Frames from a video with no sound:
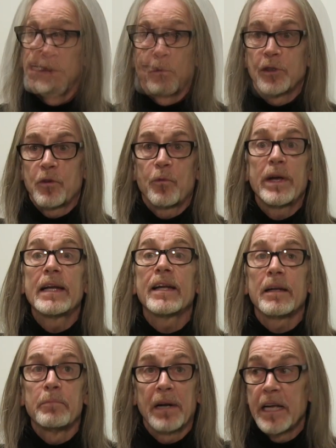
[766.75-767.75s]
If we
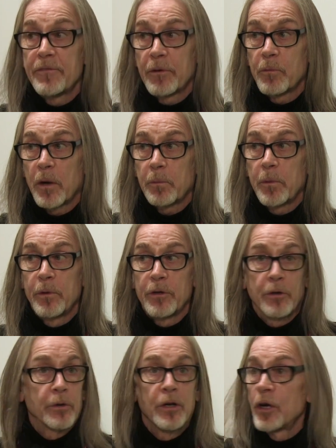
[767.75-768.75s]
didn't believe in what we were
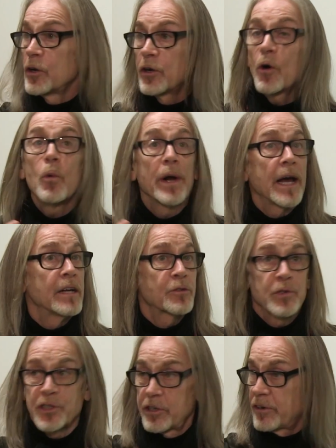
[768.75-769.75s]
doing, no one
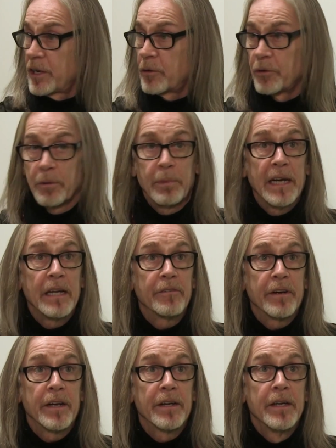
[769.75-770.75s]
else was certainly going to believe
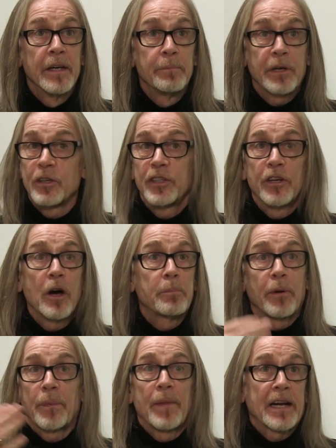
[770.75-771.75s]
in it, because you're
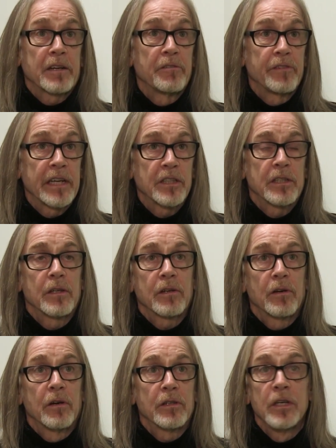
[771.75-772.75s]
not putting that conviction
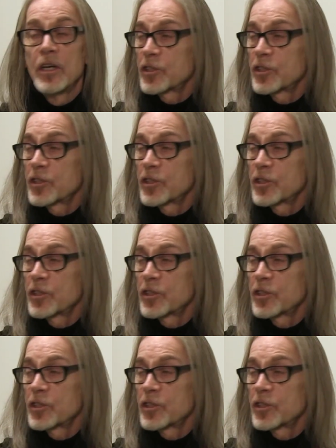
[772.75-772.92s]
across.